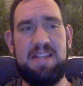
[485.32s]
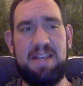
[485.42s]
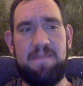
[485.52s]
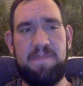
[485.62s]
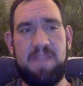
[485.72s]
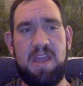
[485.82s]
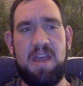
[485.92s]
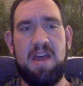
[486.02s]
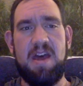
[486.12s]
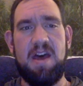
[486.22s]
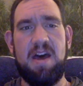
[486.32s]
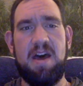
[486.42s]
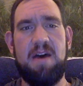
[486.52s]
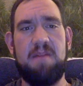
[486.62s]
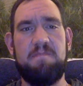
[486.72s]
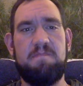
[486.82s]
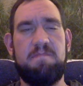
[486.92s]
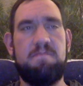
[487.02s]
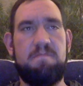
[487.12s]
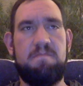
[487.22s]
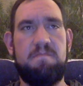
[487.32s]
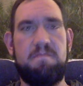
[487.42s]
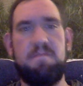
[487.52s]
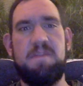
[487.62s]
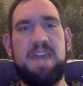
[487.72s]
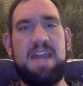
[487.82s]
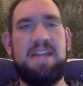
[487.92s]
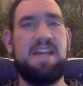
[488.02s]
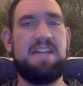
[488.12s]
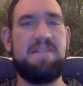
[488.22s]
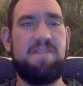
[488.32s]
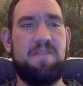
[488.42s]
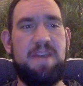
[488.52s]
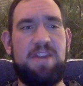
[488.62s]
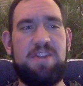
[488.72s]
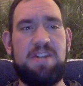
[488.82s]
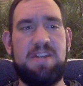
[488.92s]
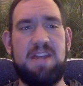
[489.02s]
Gait test for the patient. See if they are